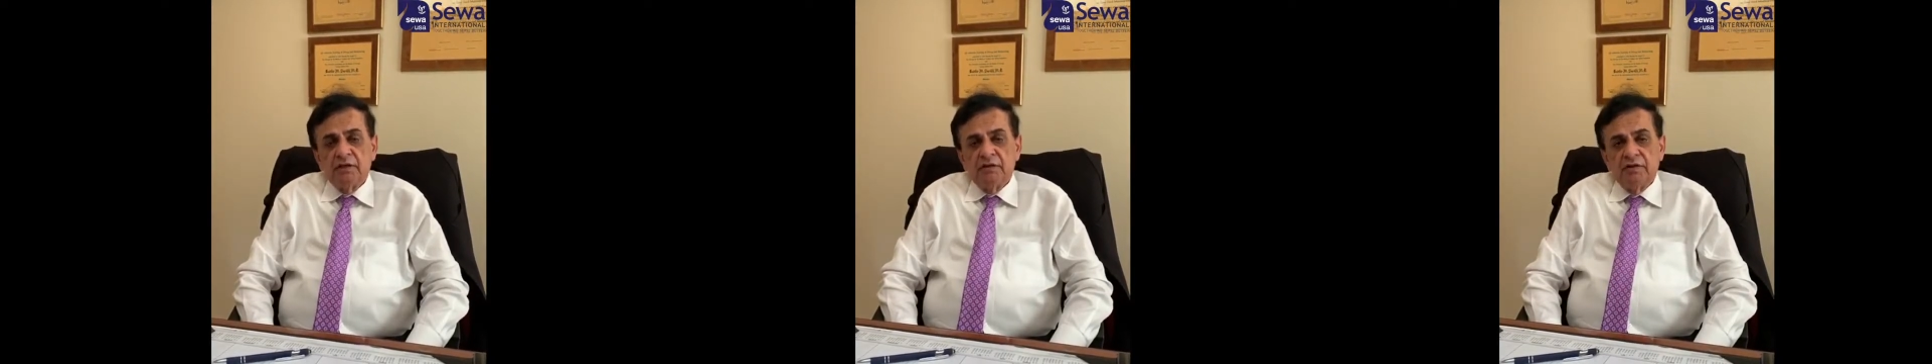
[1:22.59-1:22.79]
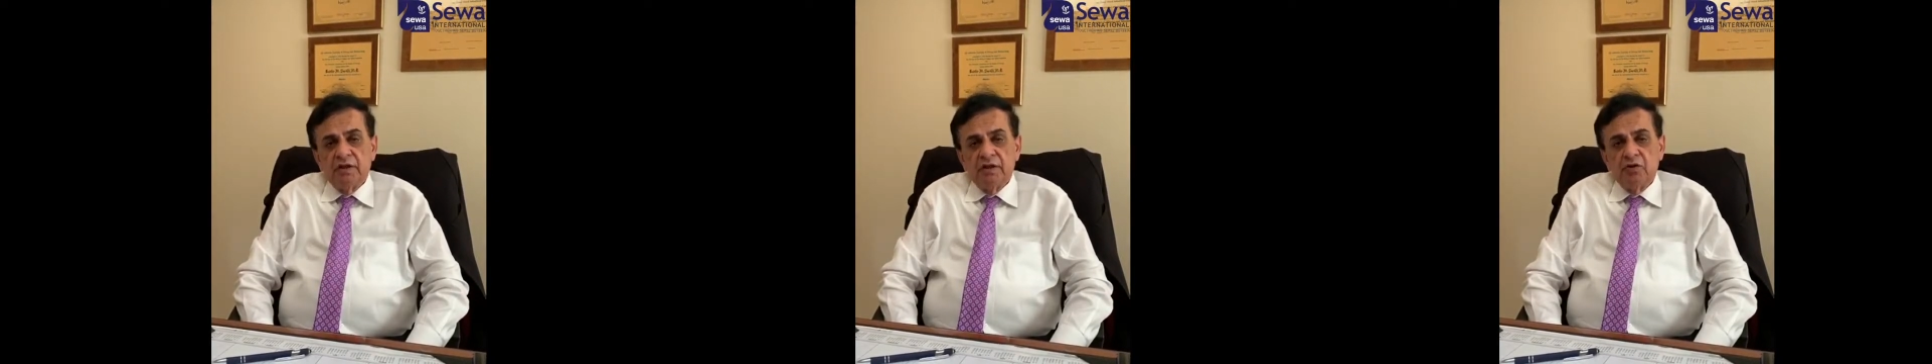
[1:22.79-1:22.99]

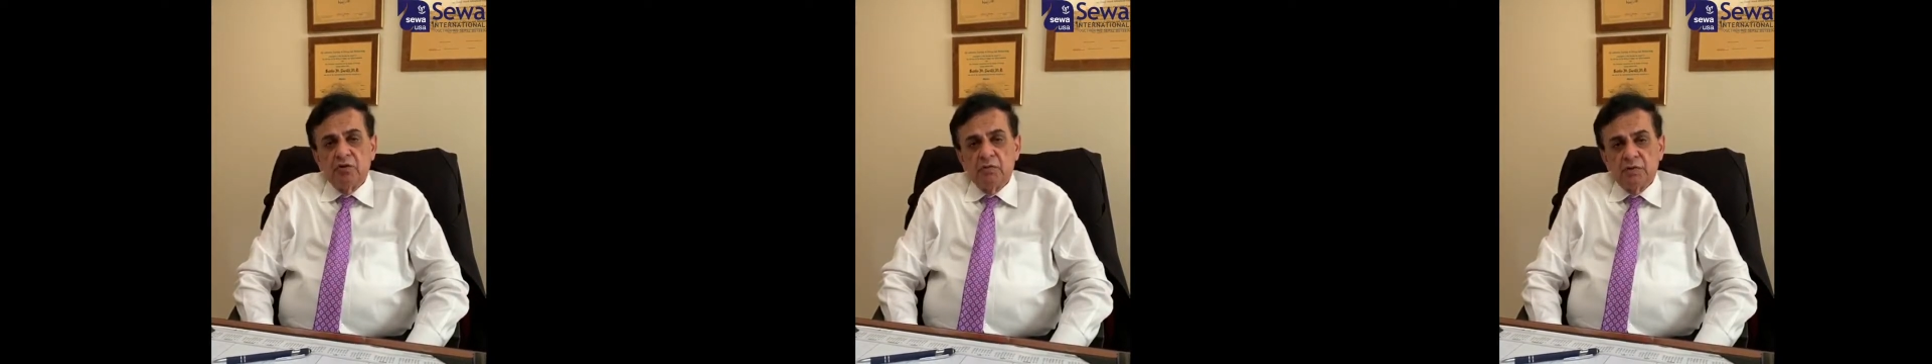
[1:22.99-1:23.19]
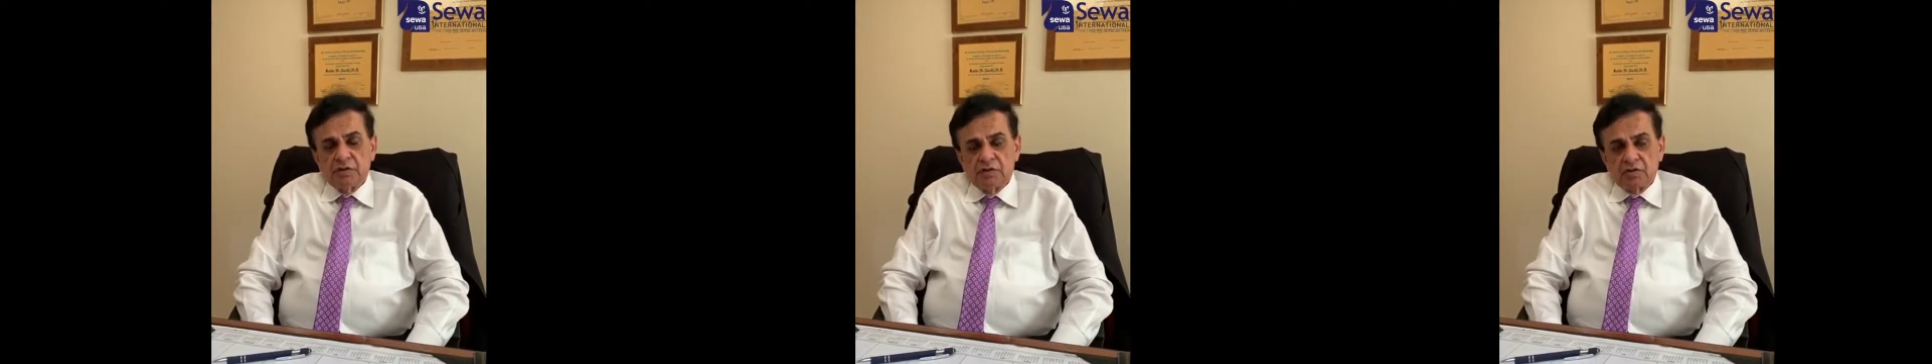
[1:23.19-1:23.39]
then you
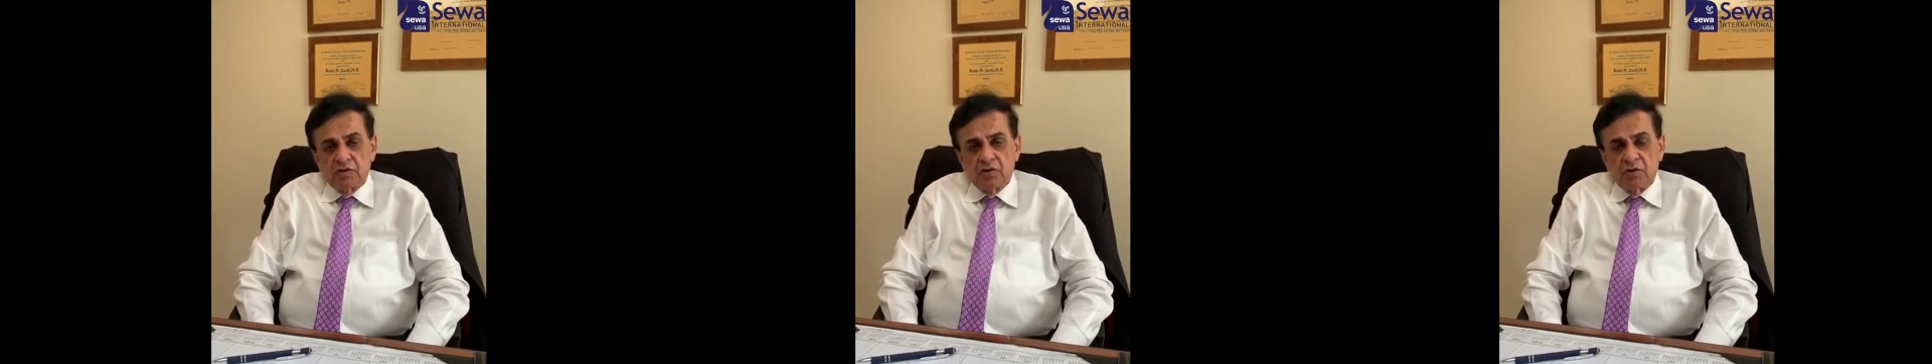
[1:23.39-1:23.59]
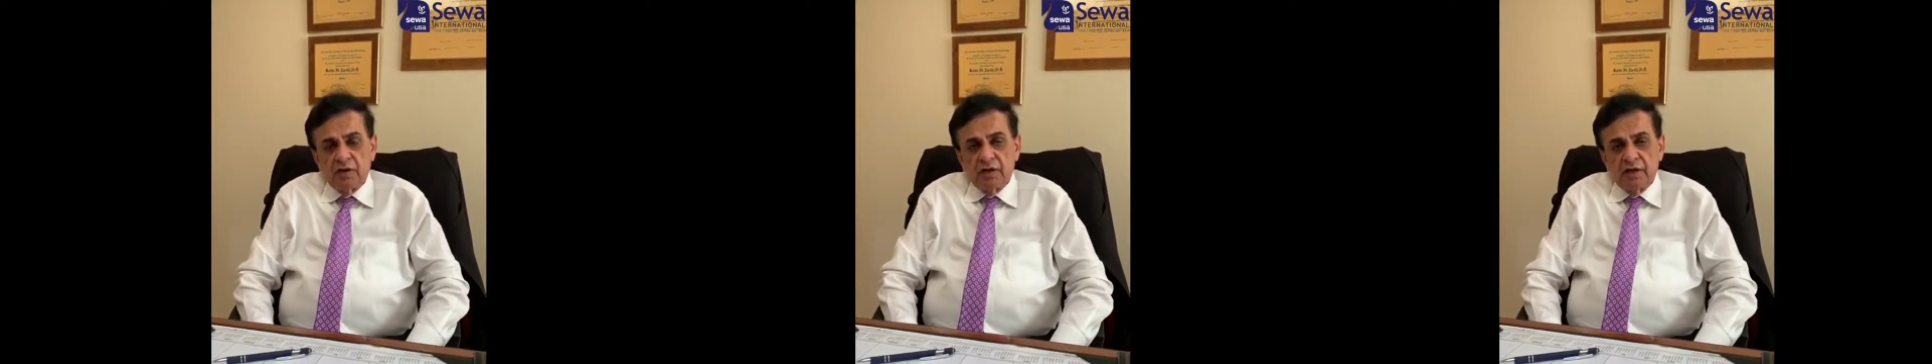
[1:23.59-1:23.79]
must
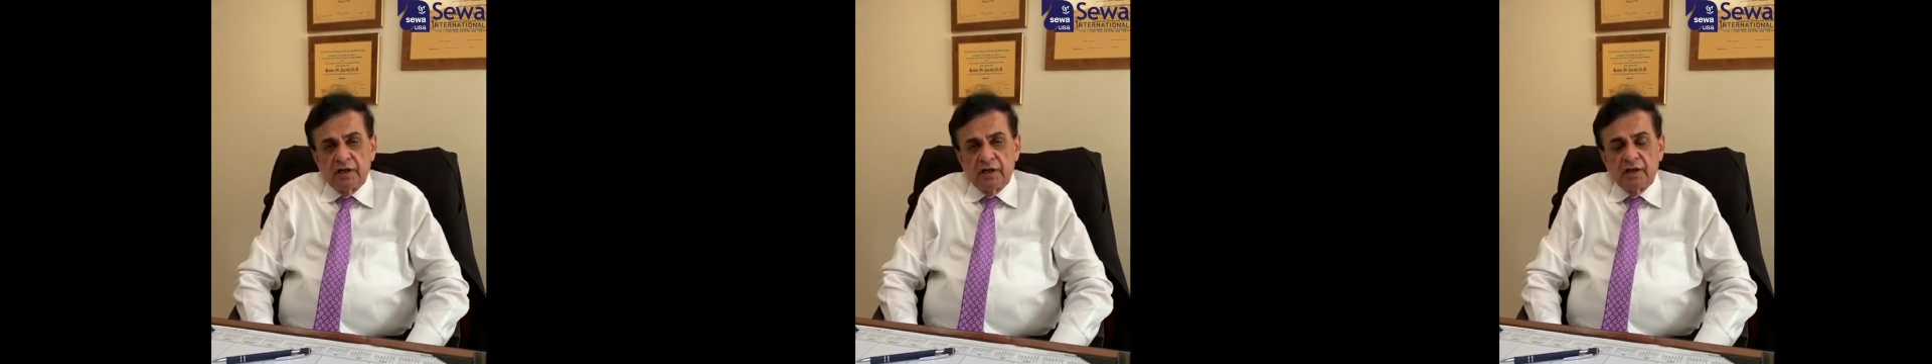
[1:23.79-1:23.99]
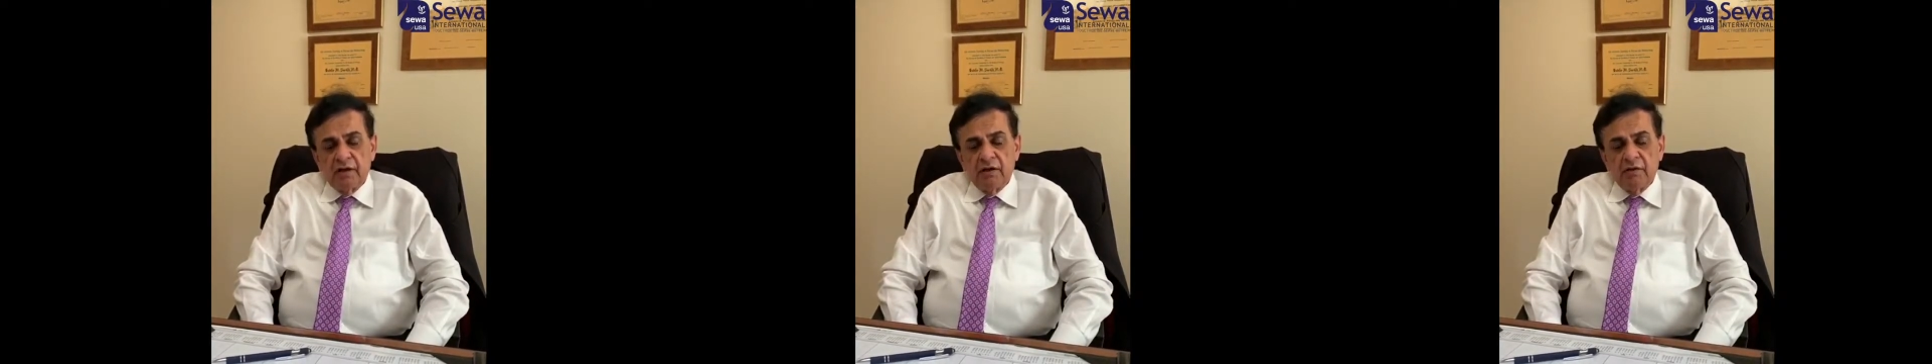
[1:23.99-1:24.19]
call again,